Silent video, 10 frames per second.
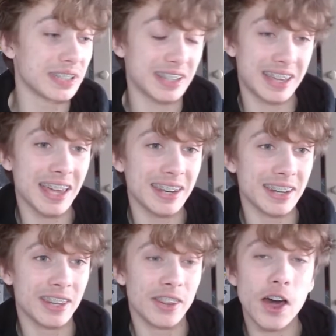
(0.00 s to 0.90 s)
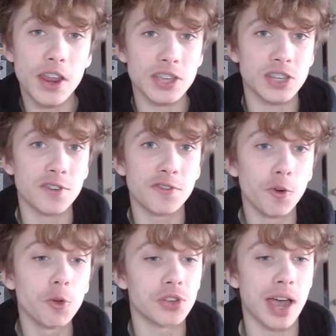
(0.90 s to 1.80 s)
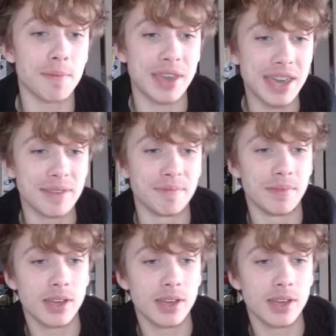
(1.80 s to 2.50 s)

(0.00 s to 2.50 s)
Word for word: Again, not as a full-time game.